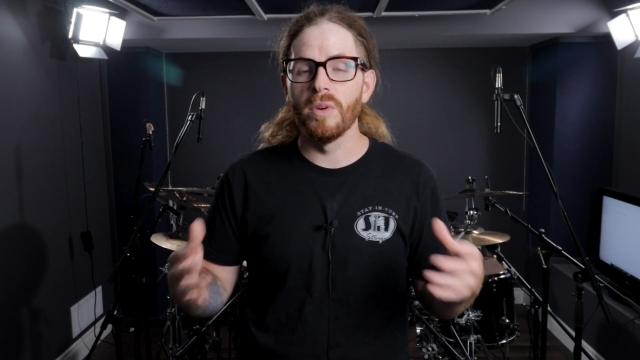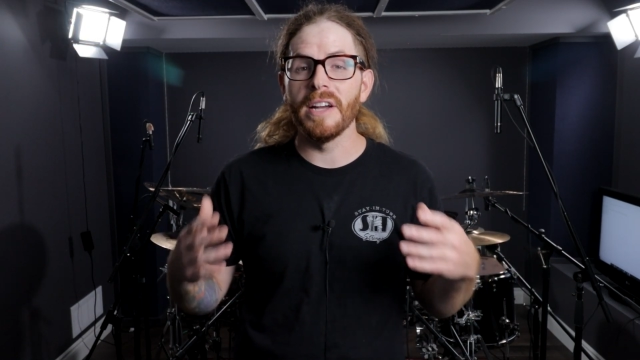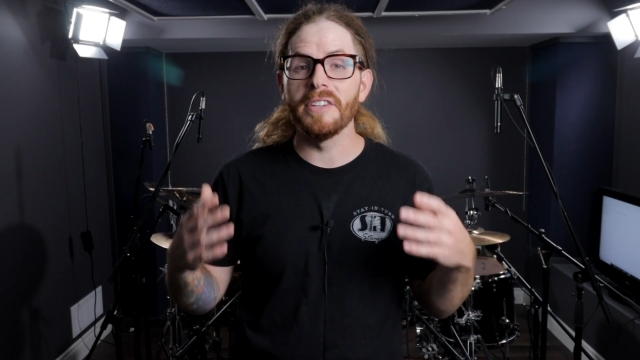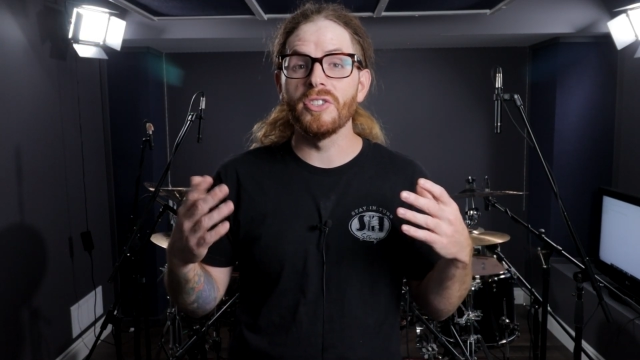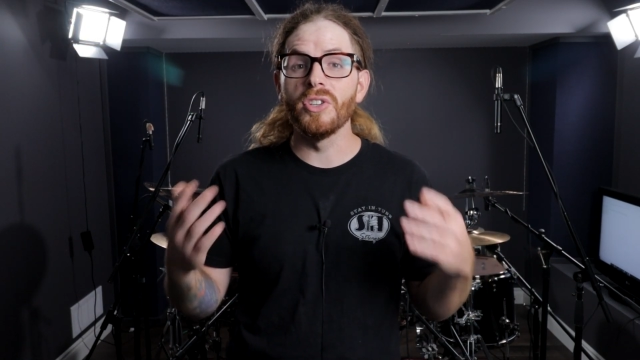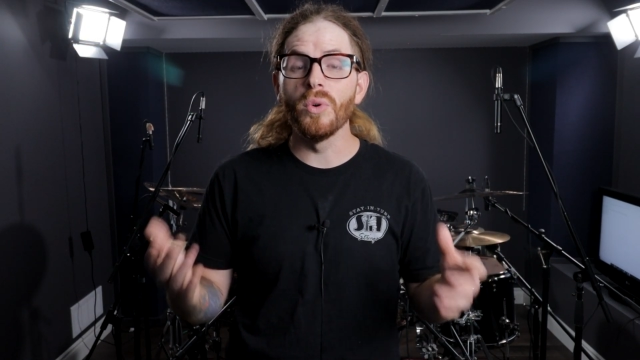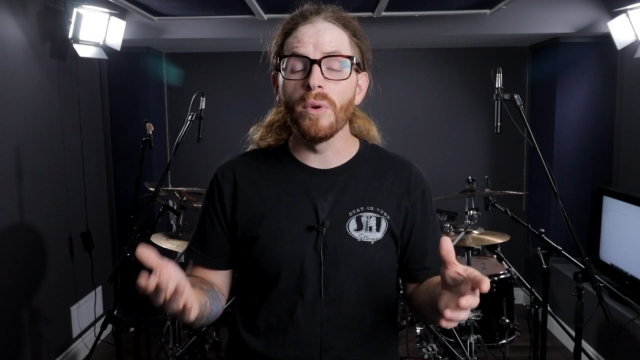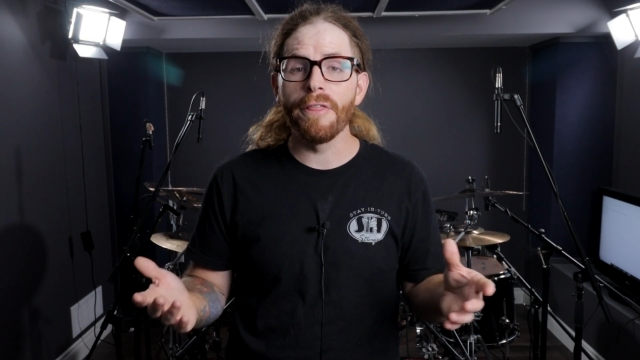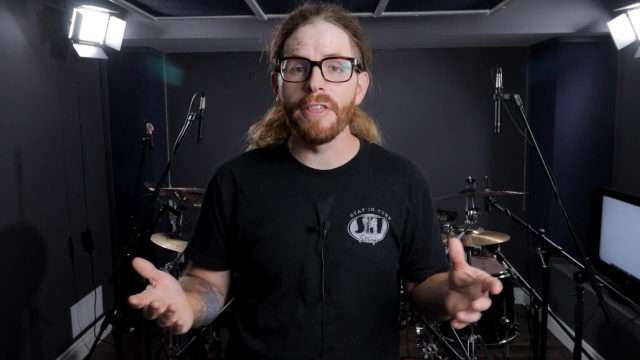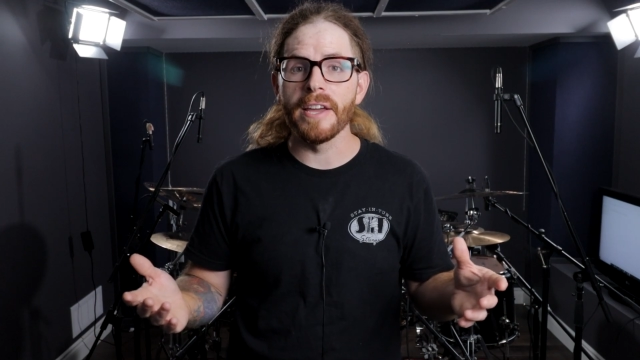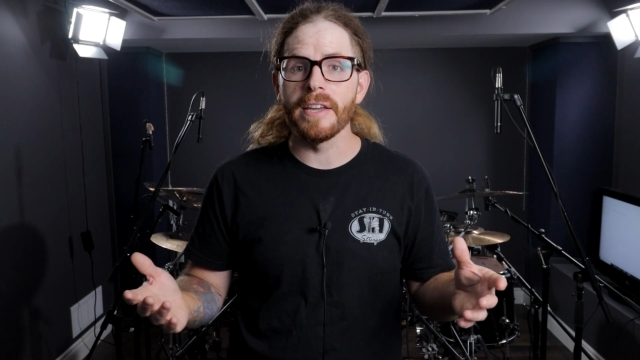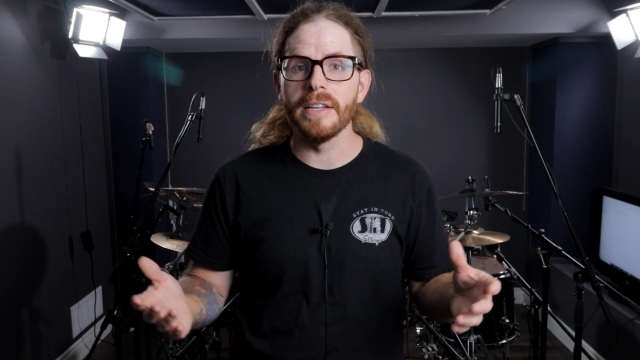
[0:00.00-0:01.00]
What I do
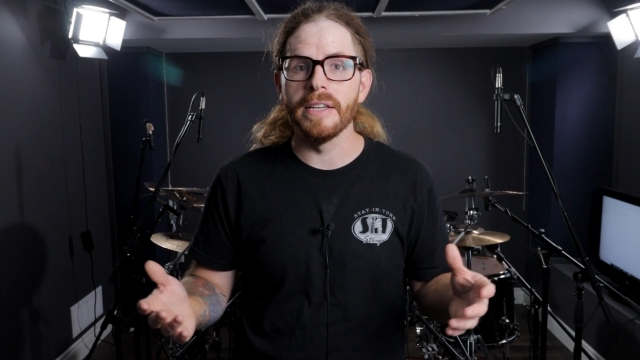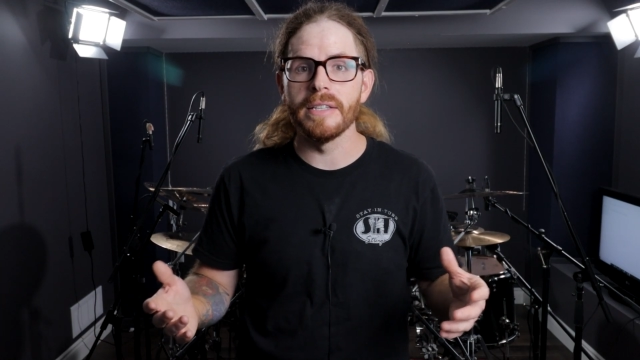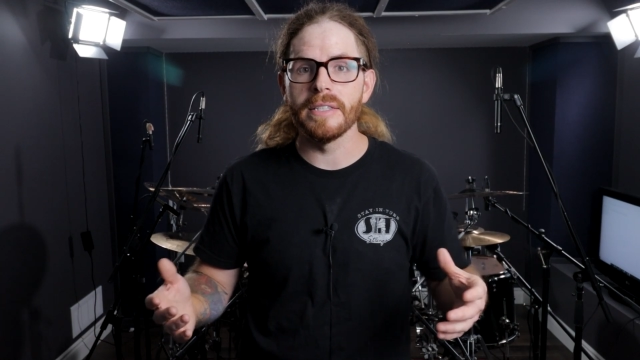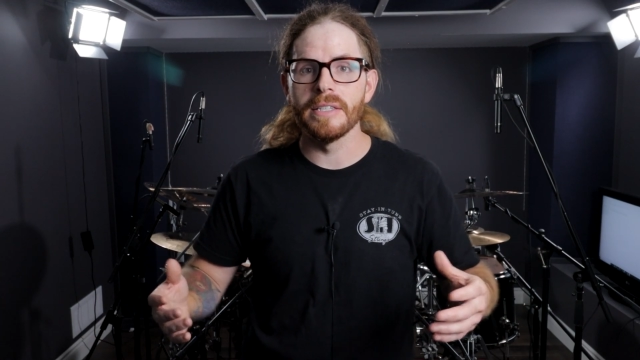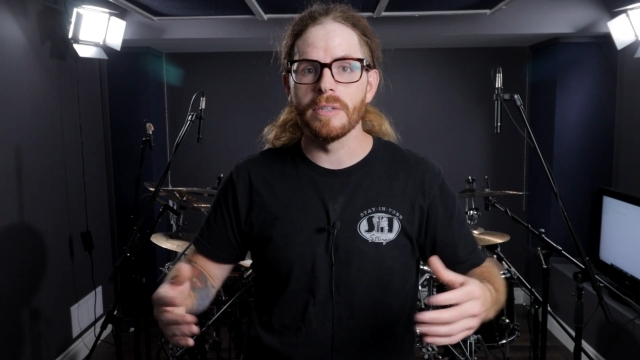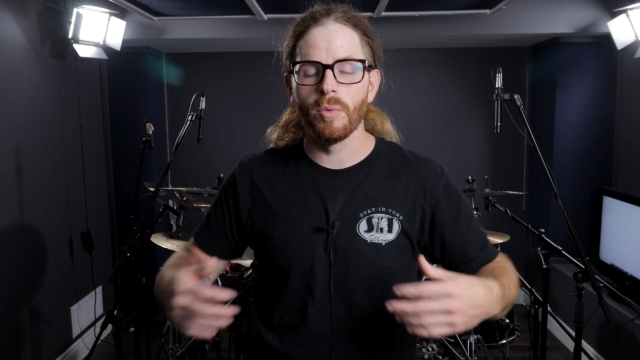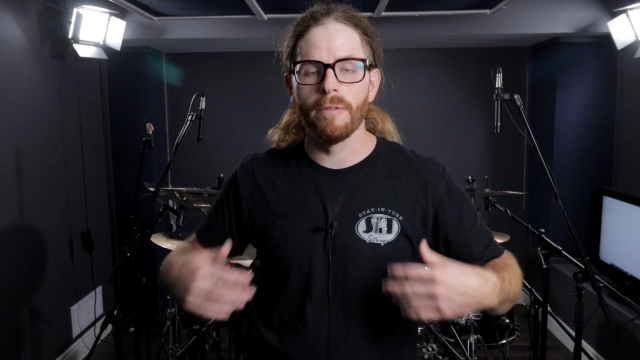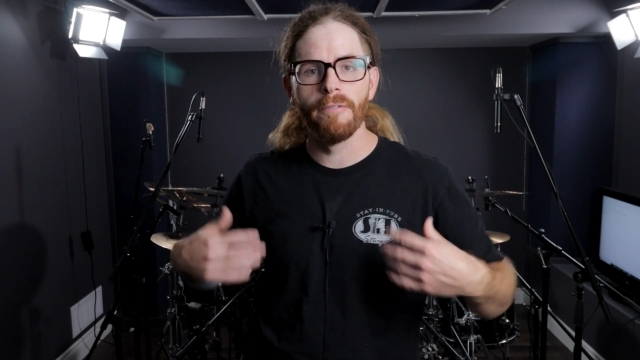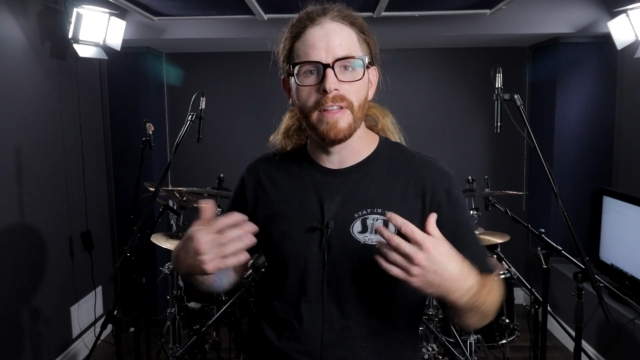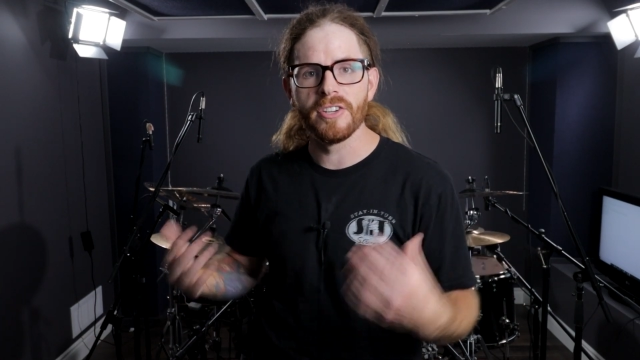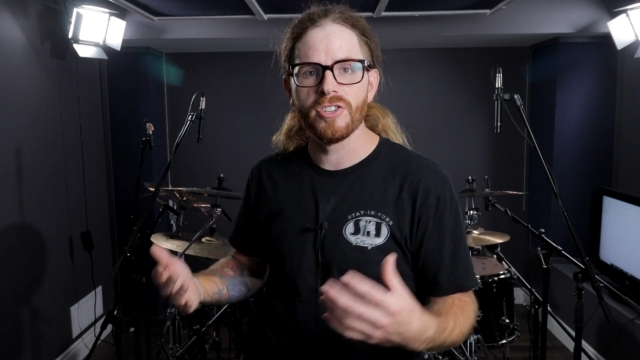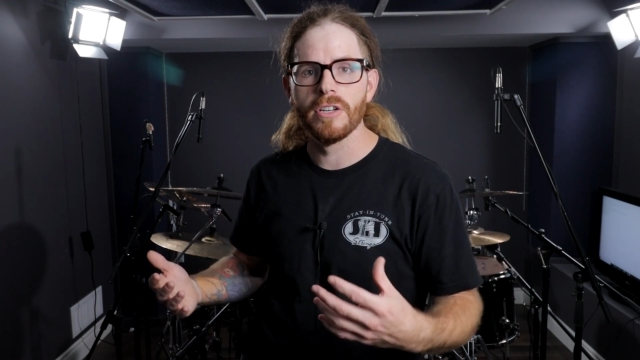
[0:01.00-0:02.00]
think it is, is a
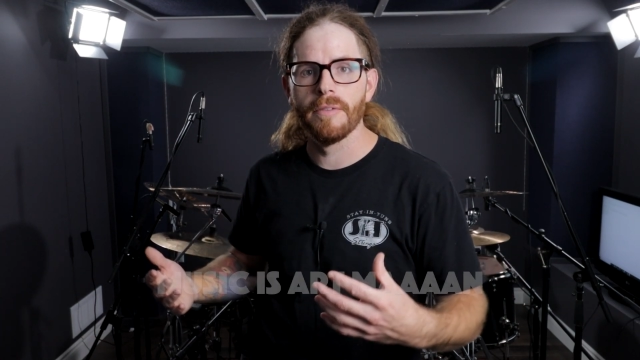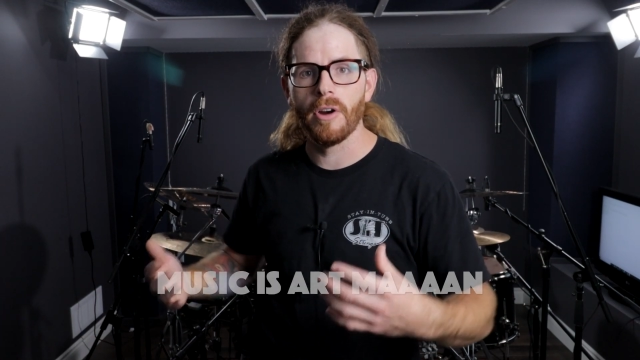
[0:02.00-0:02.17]
reflection